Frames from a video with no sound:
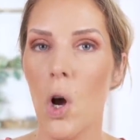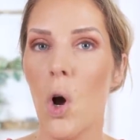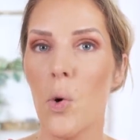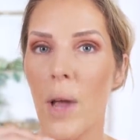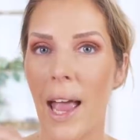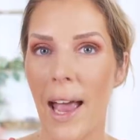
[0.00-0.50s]

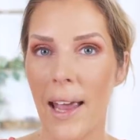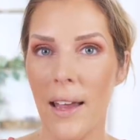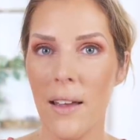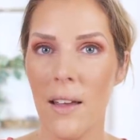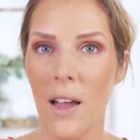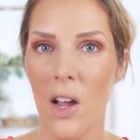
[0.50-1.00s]

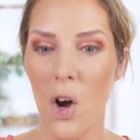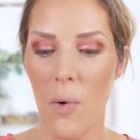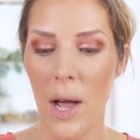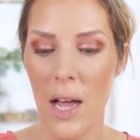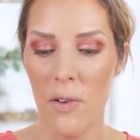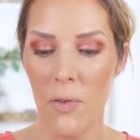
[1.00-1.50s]
okay and go
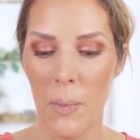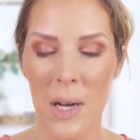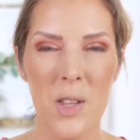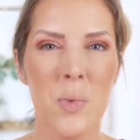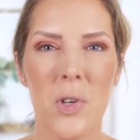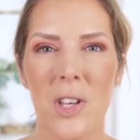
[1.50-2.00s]
ahead from
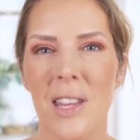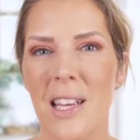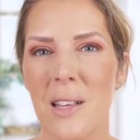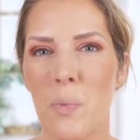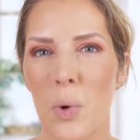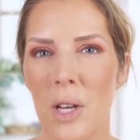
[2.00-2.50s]
us, which I
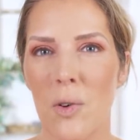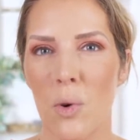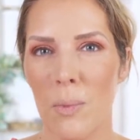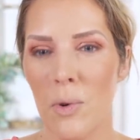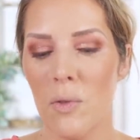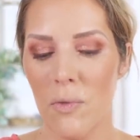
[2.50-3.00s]
think is pretty
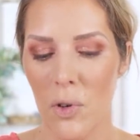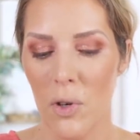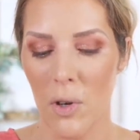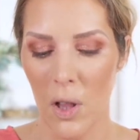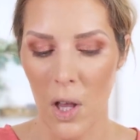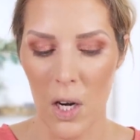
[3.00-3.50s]
normal
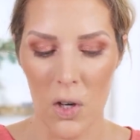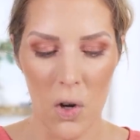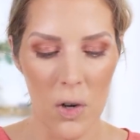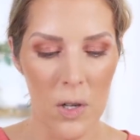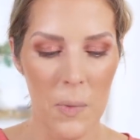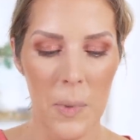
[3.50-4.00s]
for a lot of
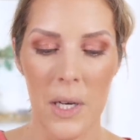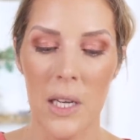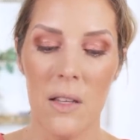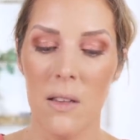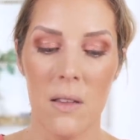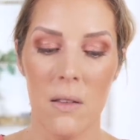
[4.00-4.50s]
dogs, but
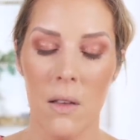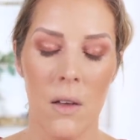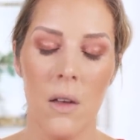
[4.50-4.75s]
he's